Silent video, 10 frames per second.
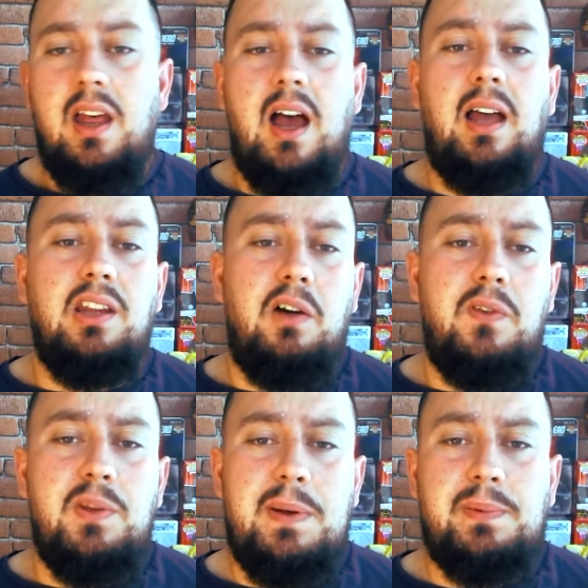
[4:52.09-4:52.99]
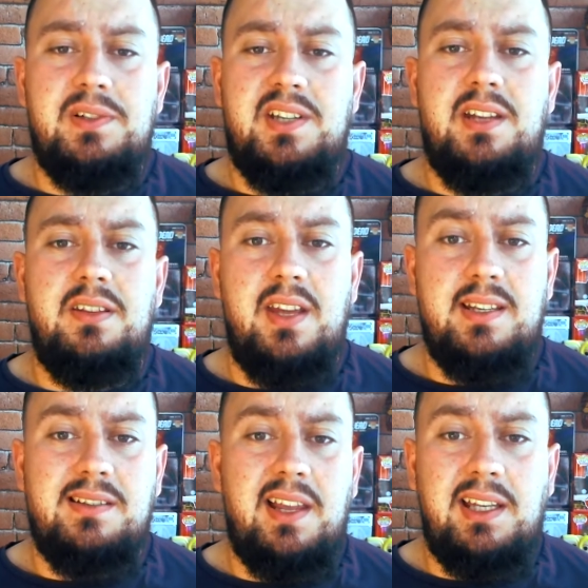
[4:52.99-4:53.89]
A lot of other people are saying that it
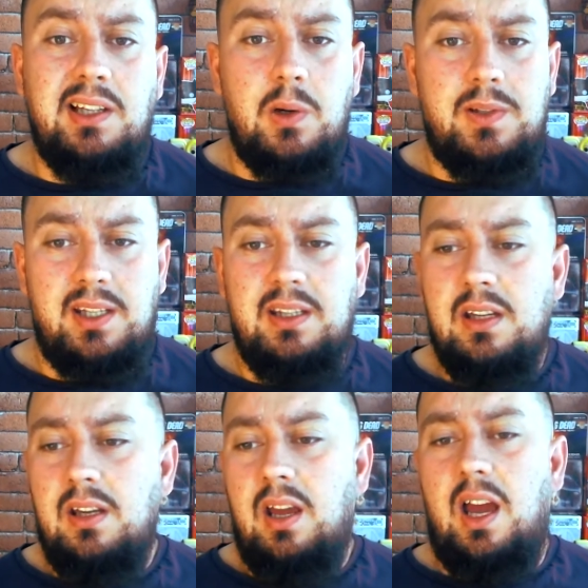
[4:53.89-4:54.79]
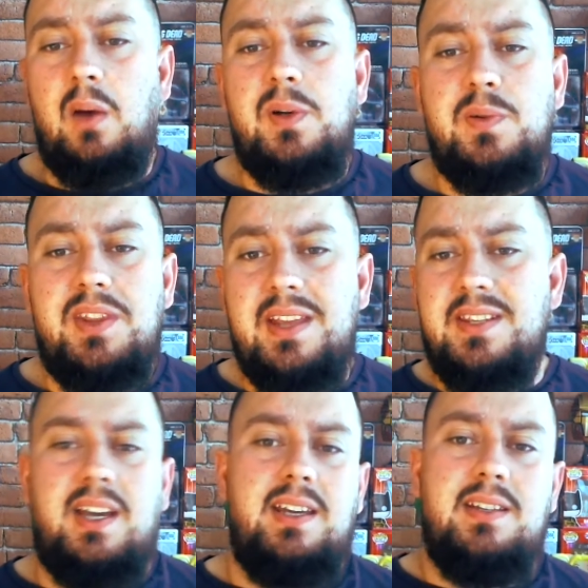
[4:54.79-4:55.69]
is Lady Loki, which would then
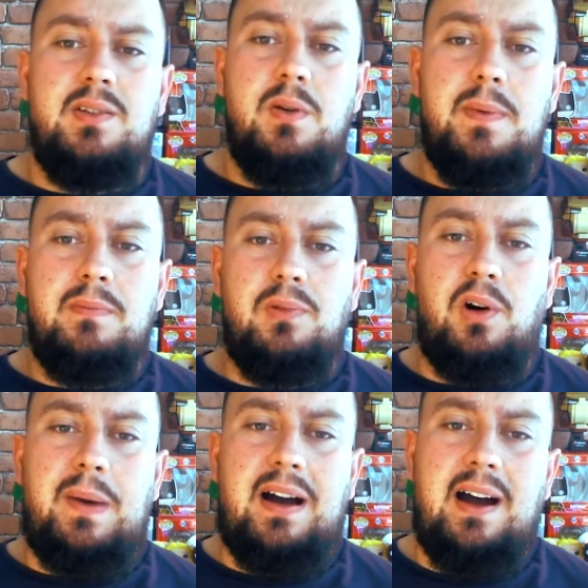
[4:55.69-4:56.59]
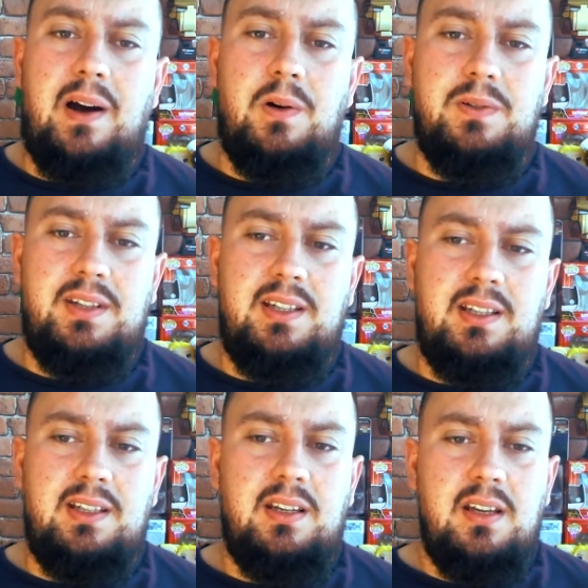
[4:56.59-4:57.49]
tie into a bit more about how
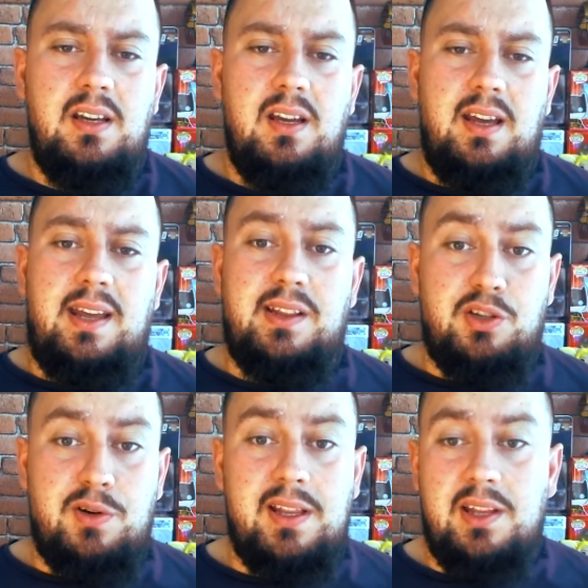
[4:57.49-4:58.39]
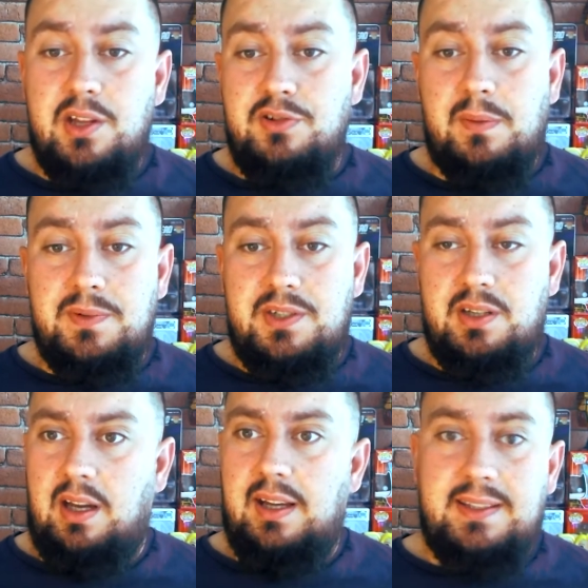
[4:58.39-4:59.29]
in the trailer that dropped
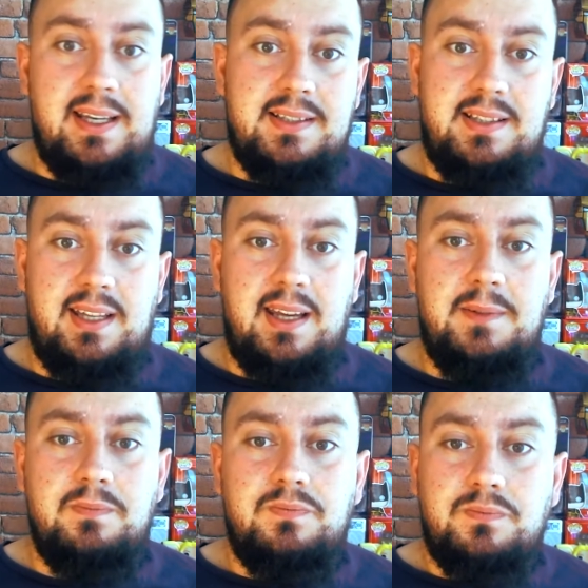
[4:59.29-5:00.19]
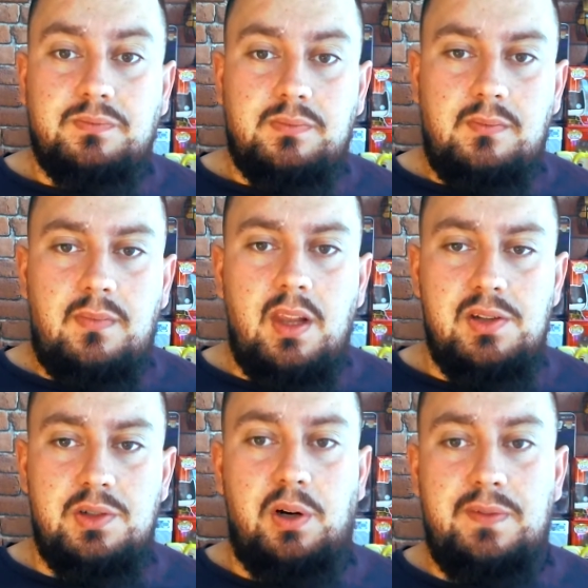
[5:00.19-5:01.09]
yesterday,
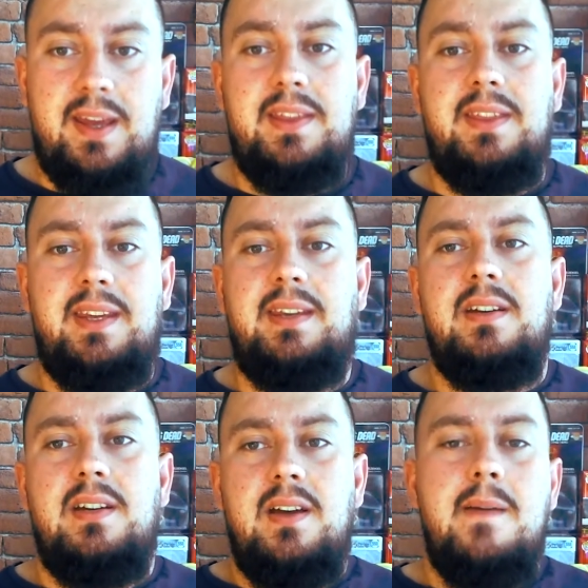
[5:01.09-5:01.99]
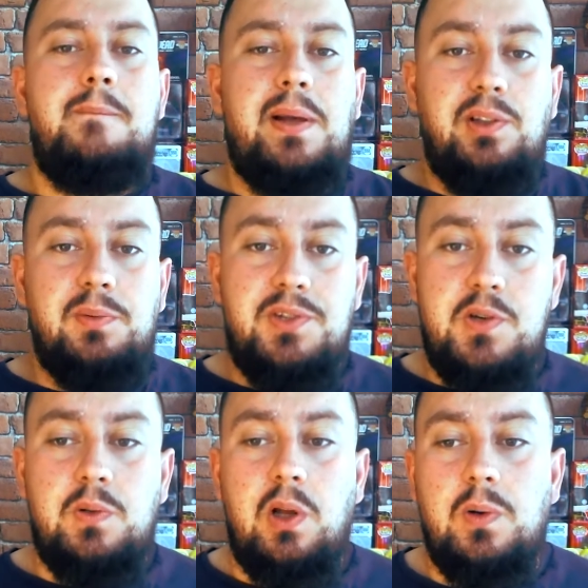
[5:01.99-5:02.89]
sort of in the build up
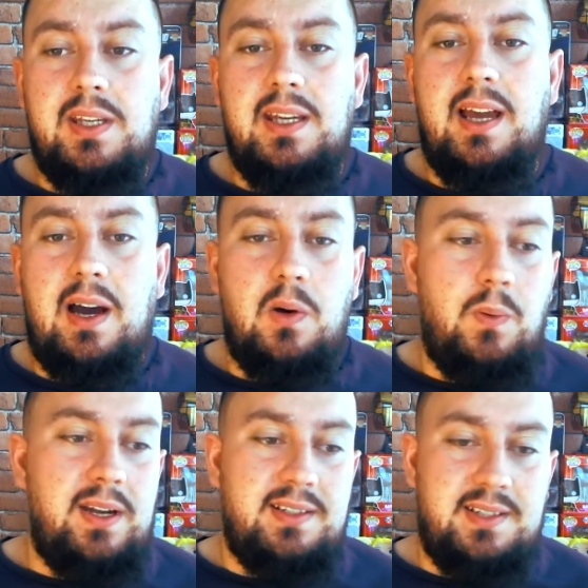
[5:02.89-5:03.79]
to Loki, how when it